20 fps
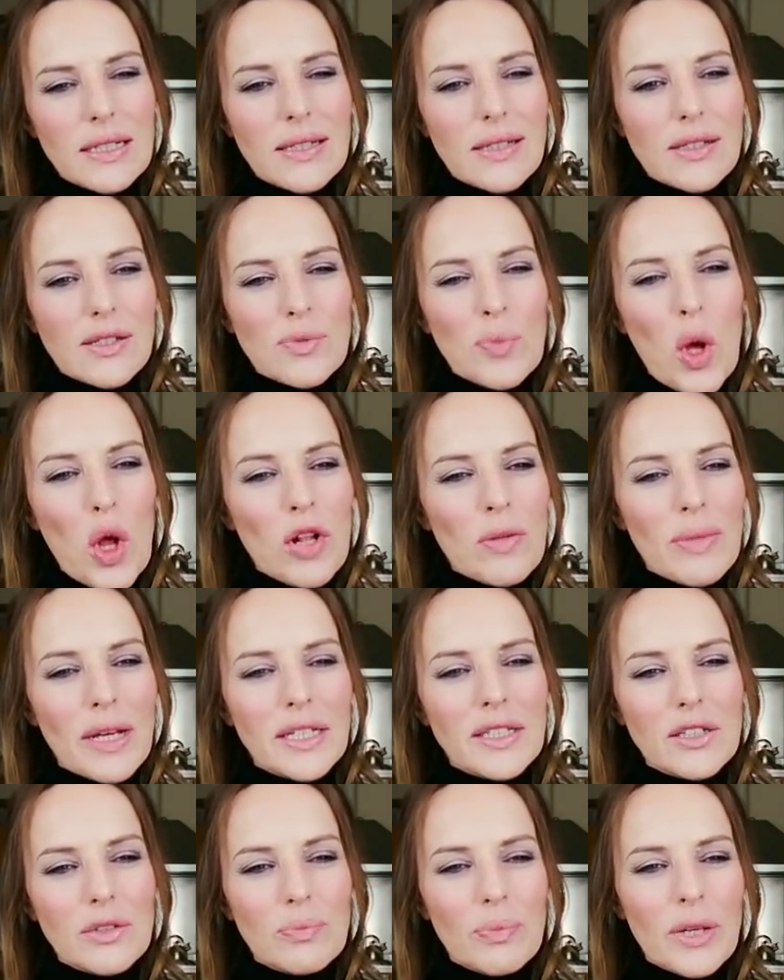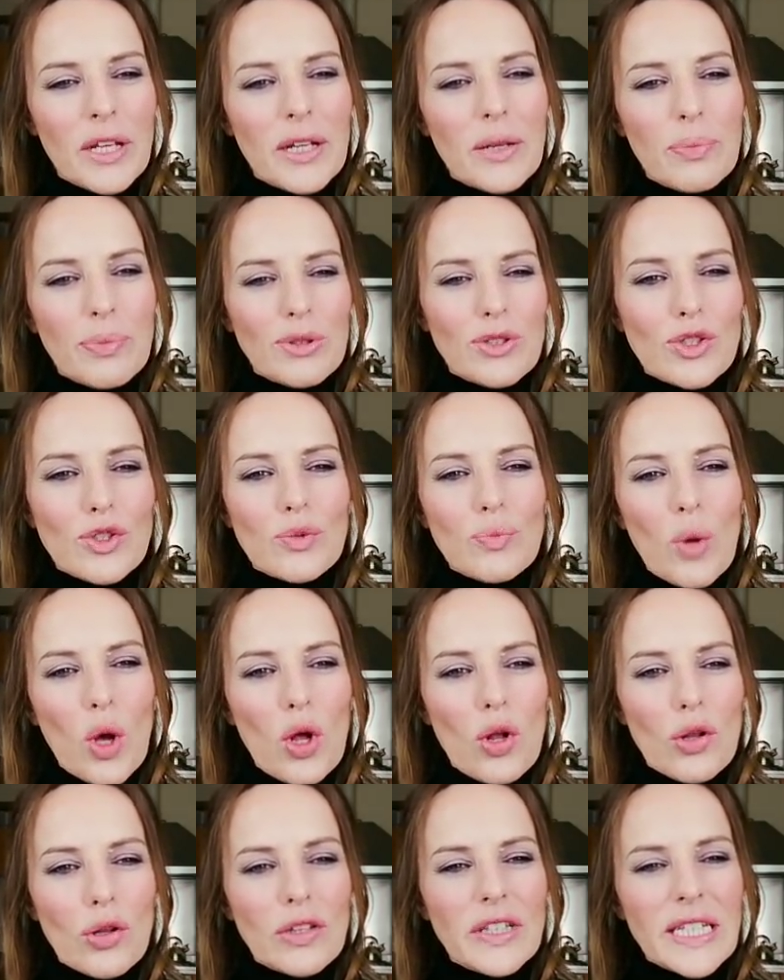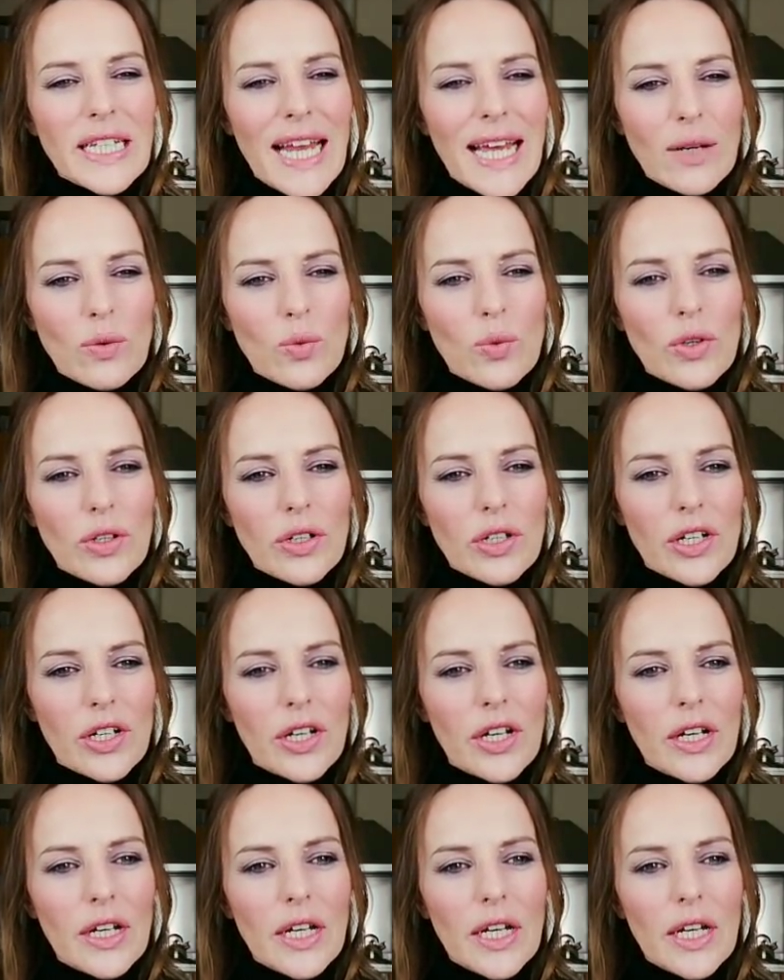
small-minded people, small network.